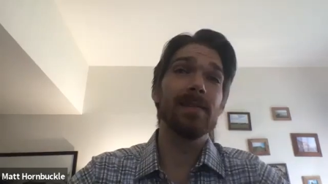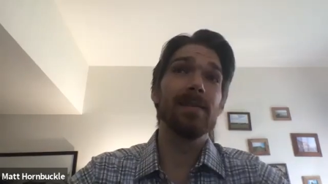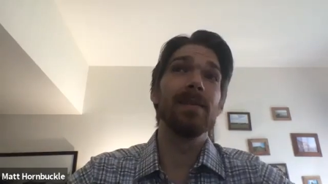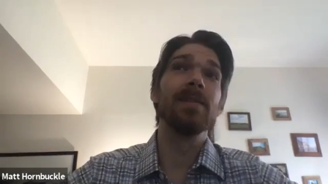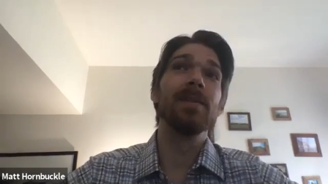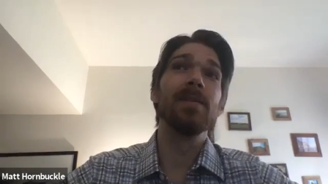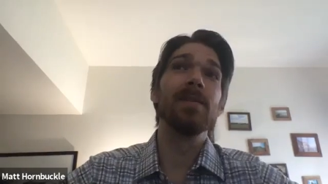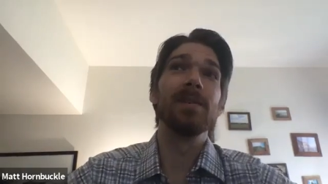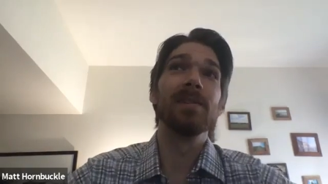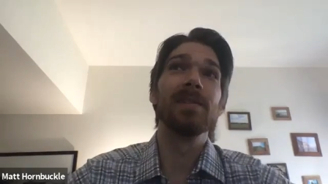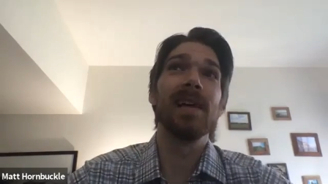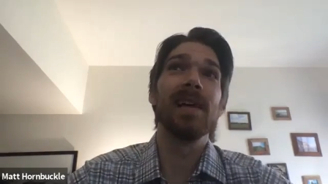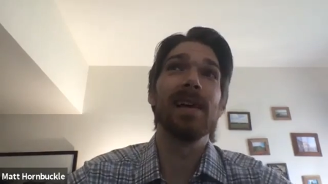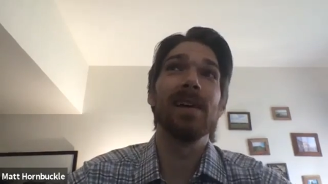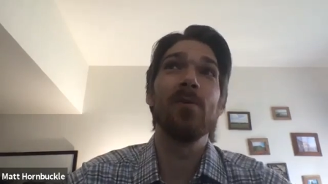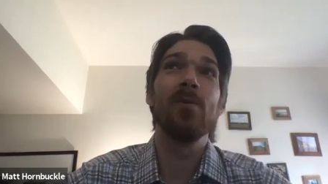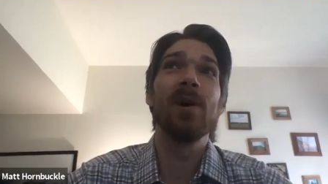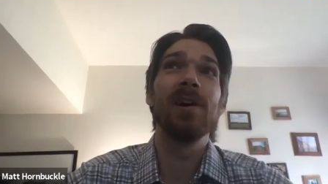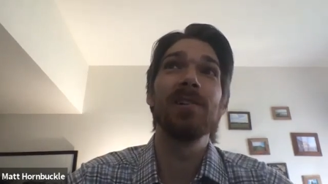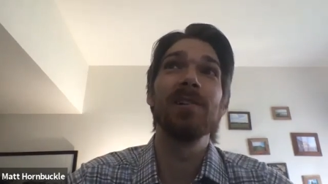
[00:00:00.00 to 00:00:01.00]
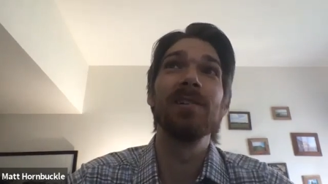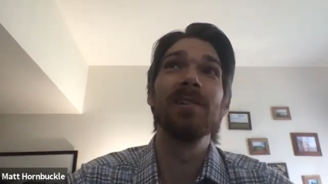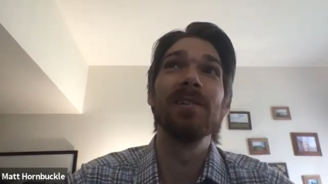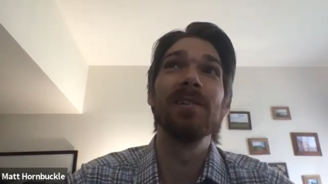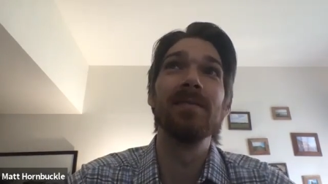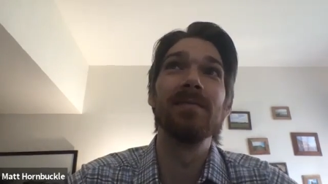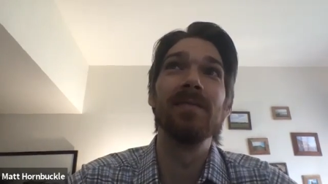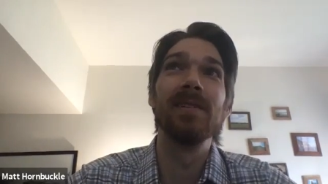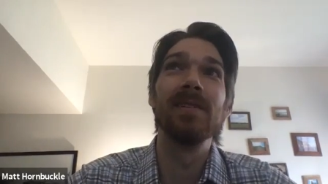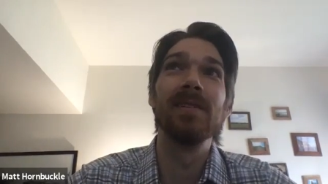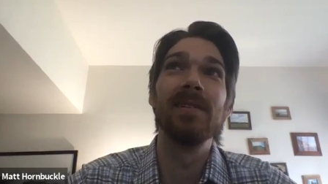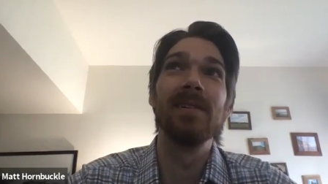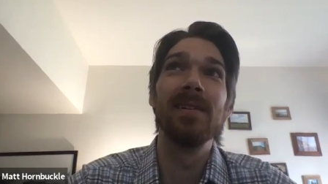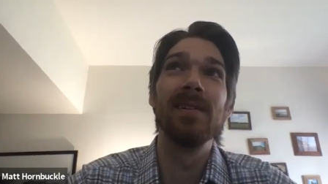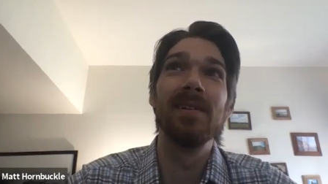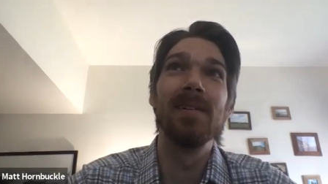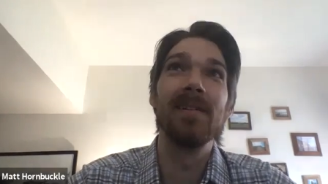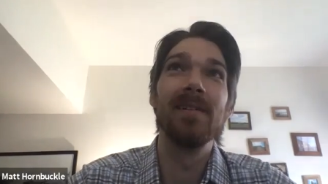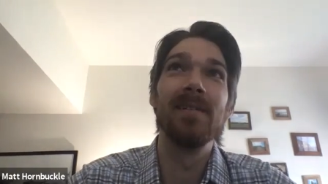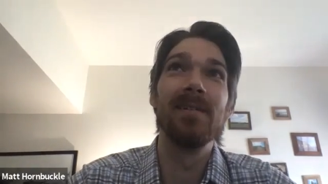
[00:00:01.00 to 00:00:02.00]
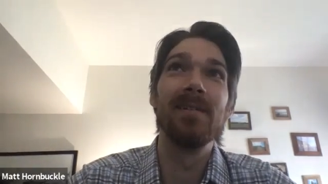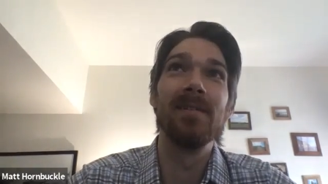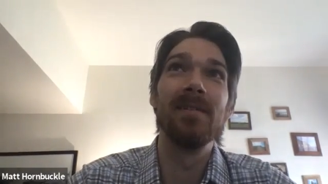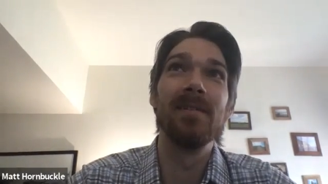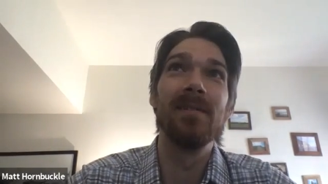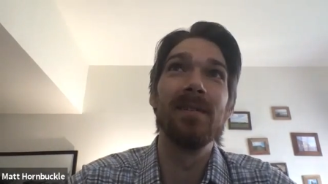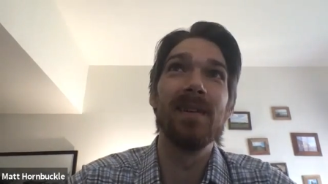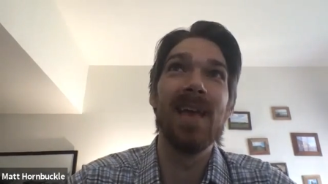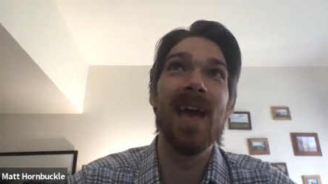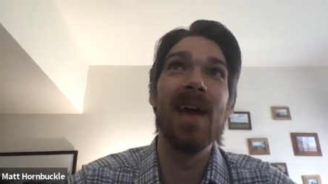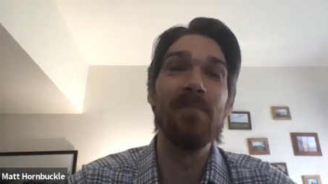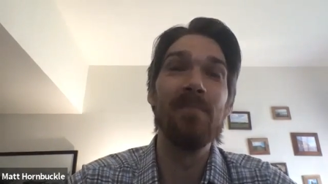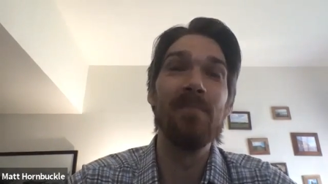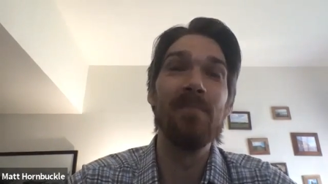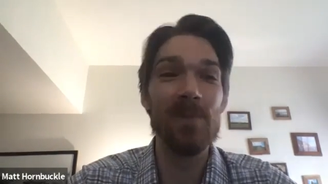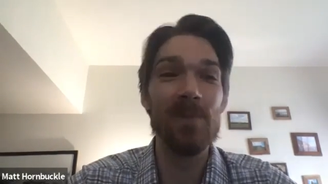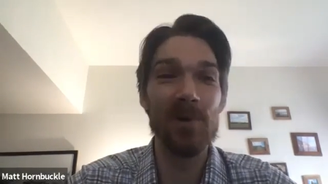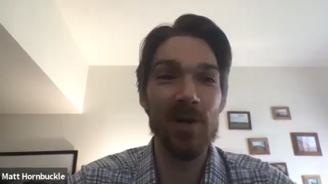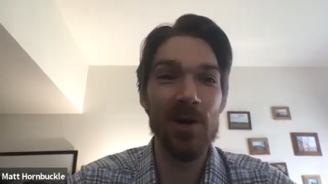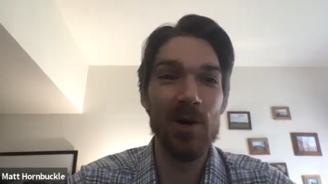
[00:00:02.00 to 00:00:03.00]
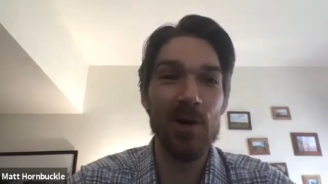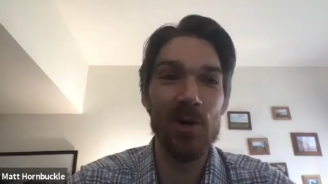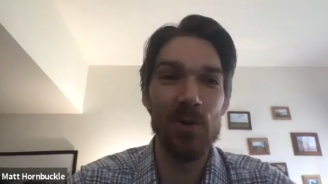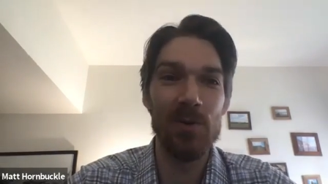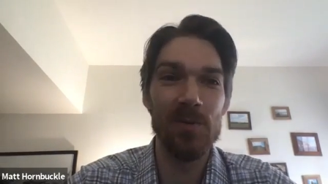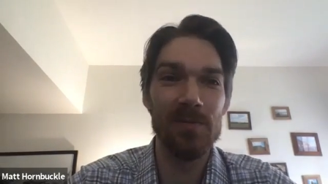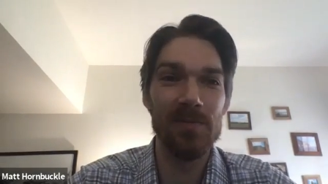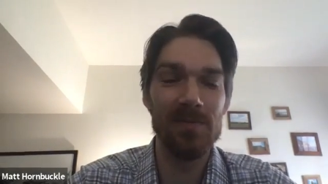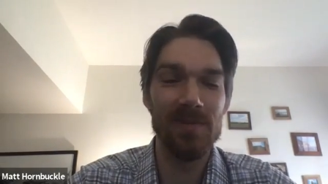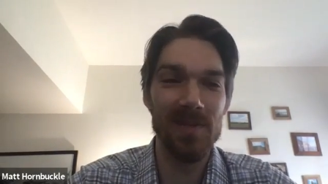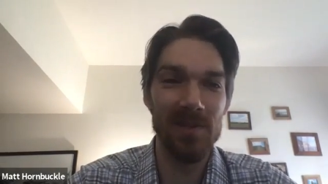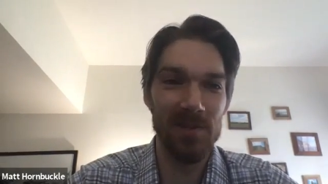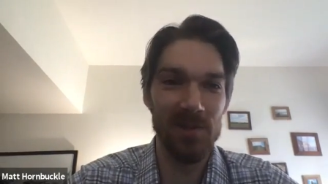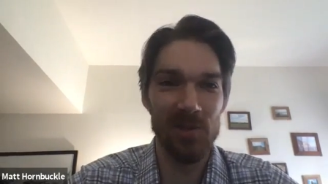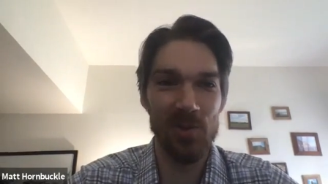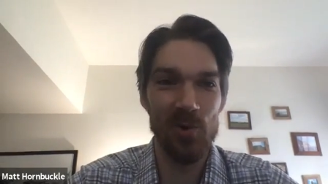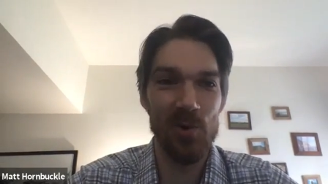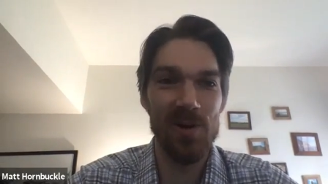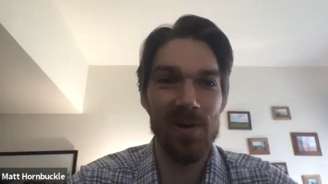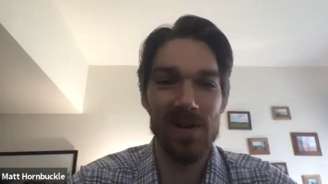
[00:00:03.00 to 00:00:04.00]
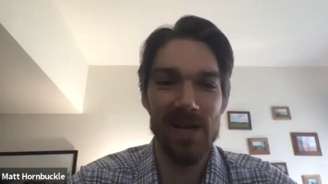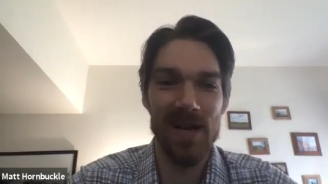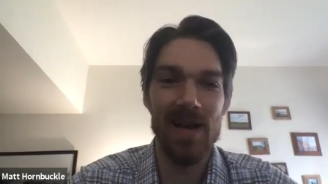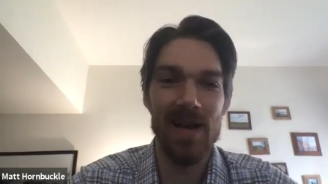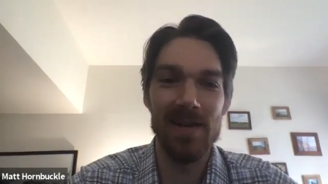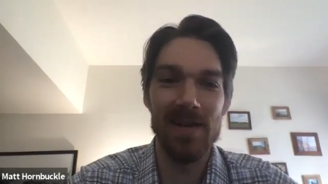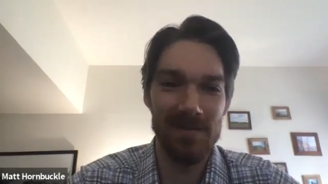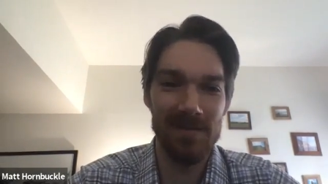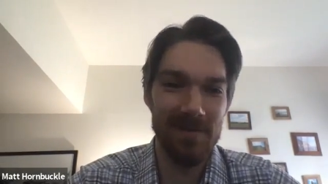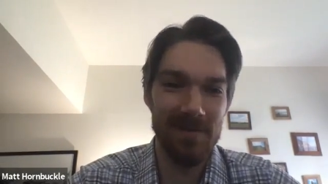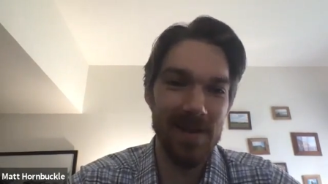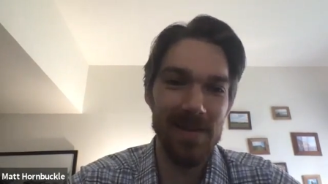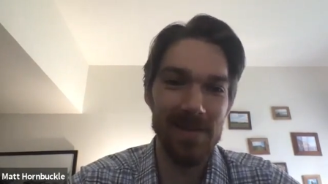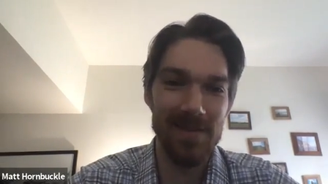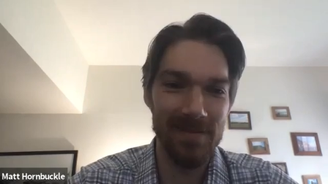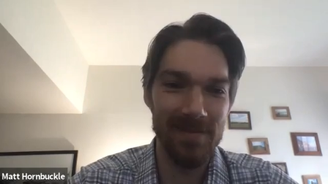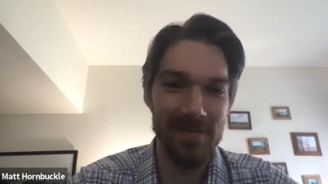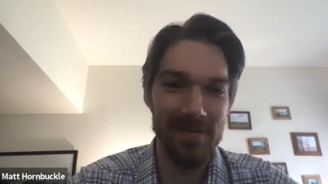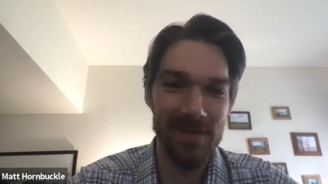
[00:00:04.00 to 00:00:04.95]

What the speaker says: there's that question of, can people go to the store or not, right?